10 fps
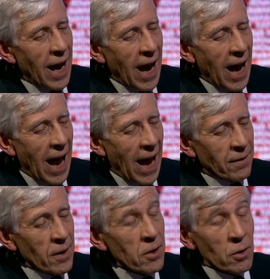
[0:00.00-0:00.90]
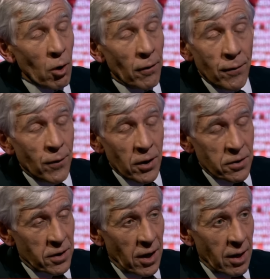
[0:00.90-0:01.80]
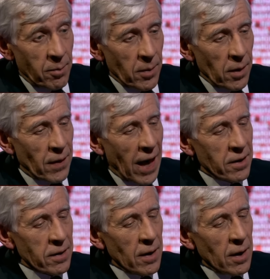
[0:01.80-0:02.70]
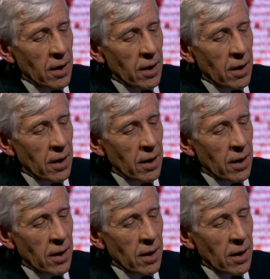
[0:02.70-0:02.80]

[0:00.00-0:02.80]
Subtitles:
And this is not the first time that